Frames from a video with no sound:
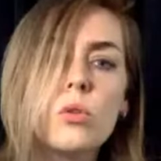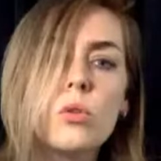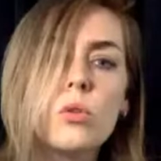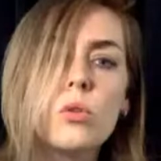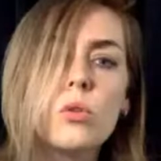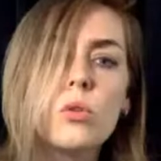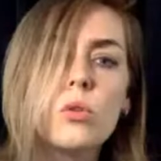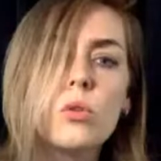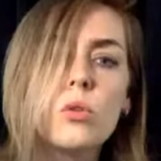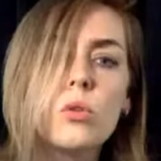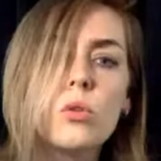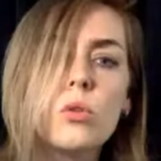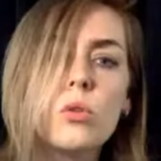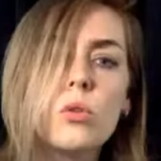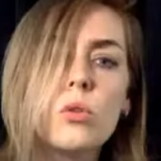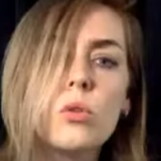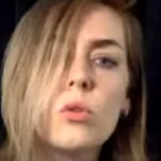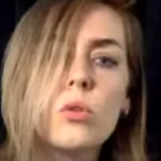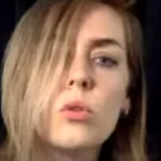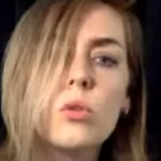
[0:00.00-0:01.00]
That
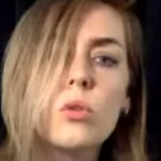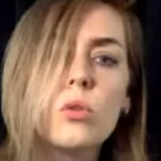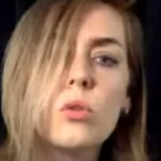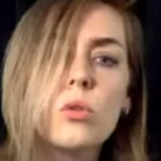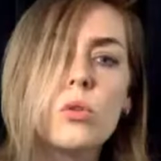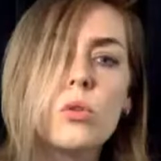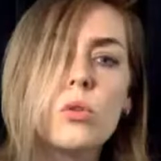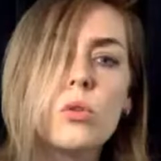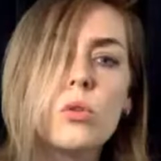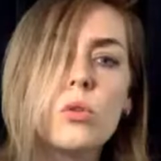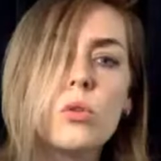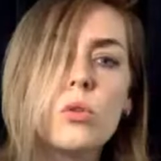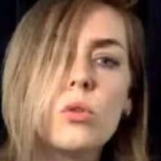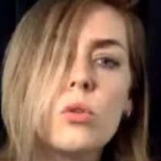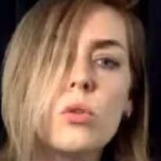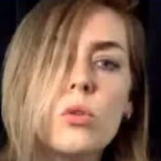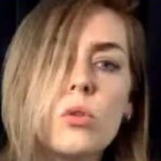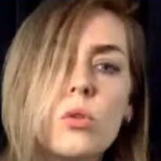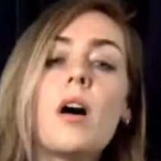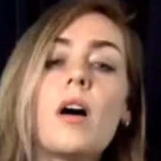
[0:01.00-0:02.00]
girl there in
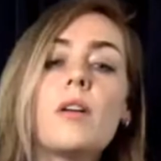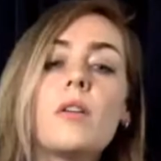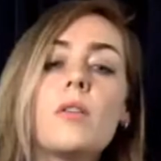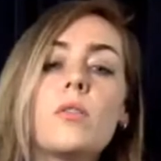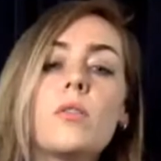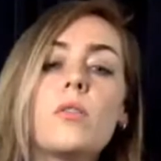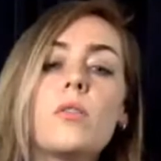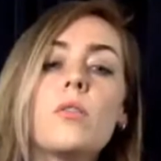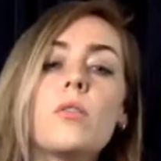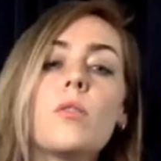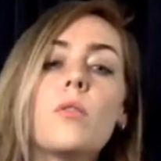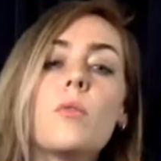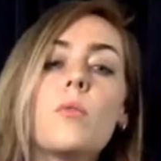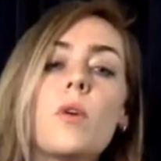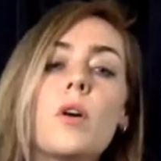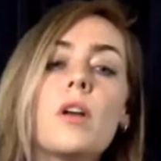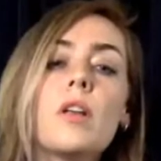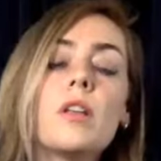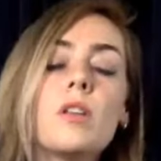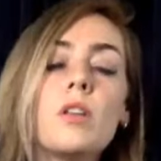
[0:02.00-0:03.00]
the bottle, the
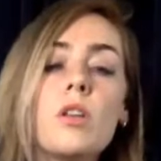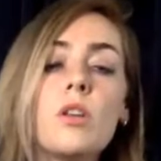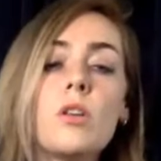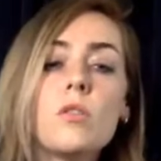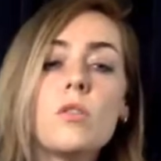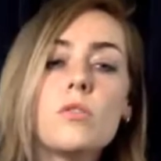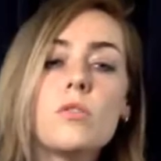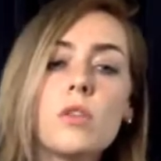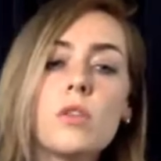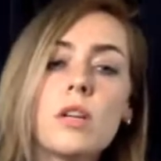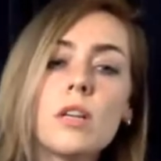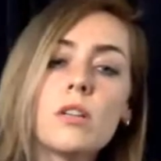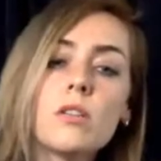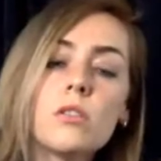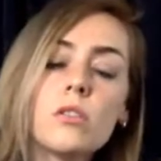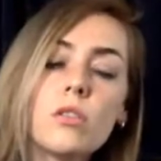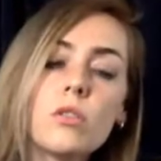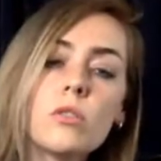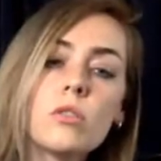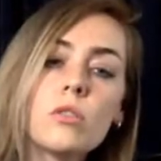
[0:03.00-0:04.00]
one you
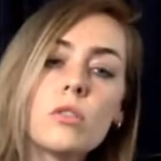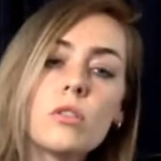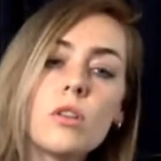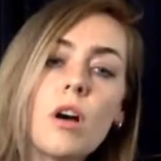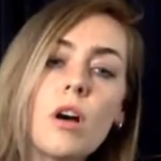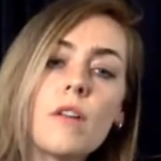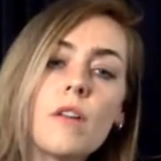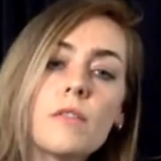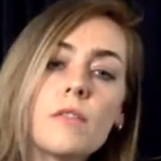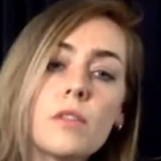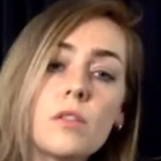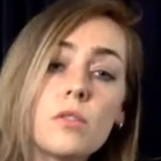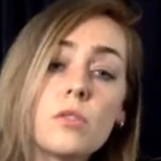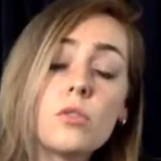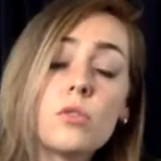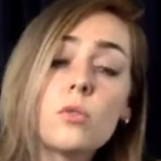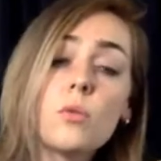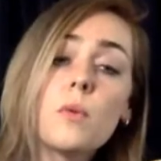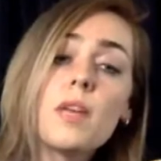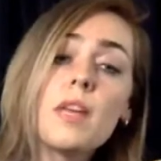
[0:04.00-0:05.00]
drink so soft
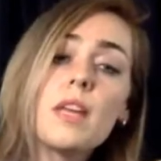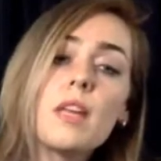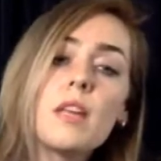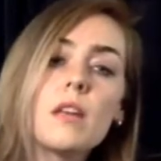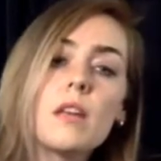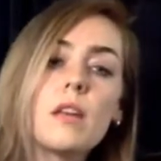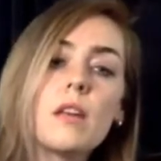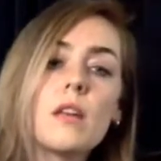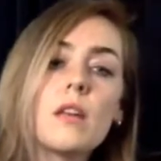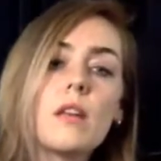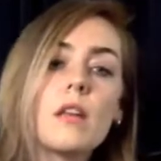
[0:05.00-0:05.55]
and sweet.